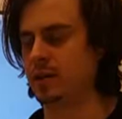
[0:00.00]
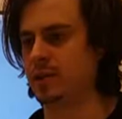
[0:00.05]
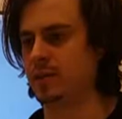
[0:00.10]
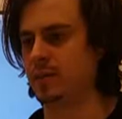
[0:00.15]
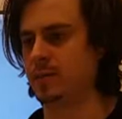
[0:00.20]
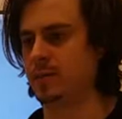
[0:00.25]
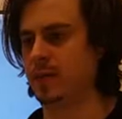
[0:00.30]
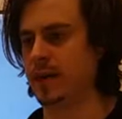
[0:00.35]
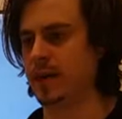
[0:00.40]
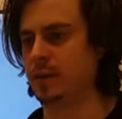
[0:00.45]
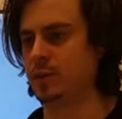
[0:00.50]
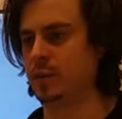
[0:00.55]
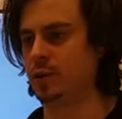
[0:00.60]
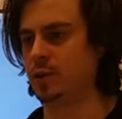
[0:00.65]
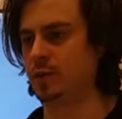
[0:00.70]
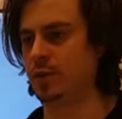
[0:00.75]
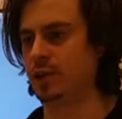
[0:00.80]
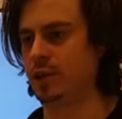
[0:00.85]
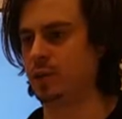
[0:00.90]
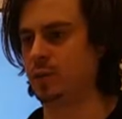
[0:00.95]
of the
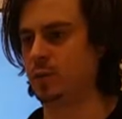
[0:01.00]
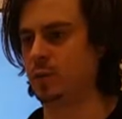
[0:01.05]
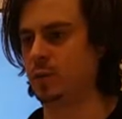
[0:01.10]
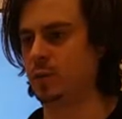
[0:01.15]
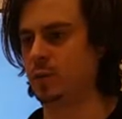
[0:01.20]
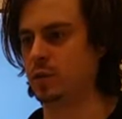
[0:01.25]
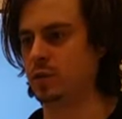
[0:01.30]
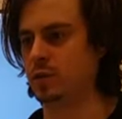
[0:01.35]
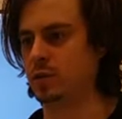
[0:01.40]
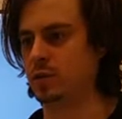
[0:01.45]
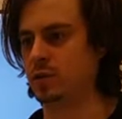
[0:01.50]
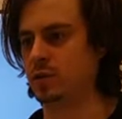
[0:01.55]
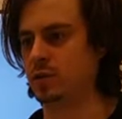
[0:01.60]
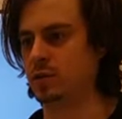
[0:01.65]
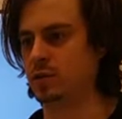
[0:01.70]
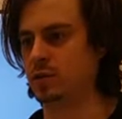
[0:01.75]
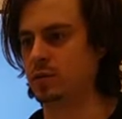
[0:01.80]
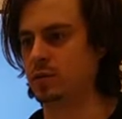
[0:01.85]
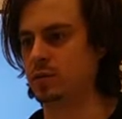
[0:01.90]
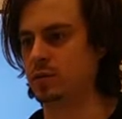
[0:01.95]
Babylonian
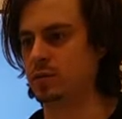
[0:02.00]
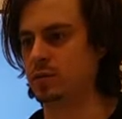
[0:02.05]
Woe,